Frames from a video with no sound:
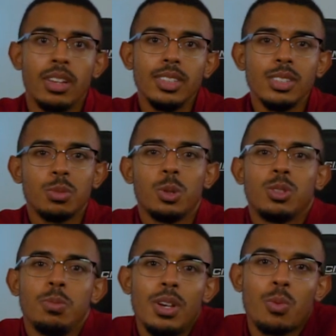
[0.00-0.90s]
This is supposed
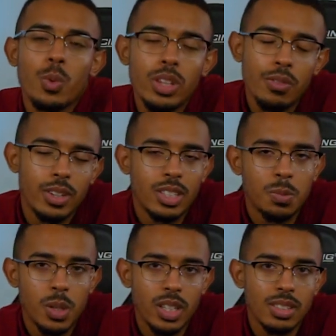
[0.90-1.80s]
to be a really fun
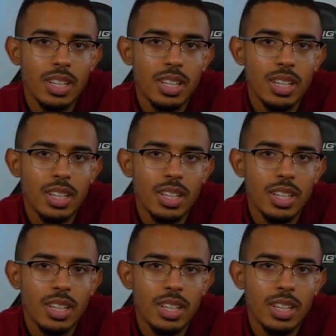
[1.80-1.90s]
experience,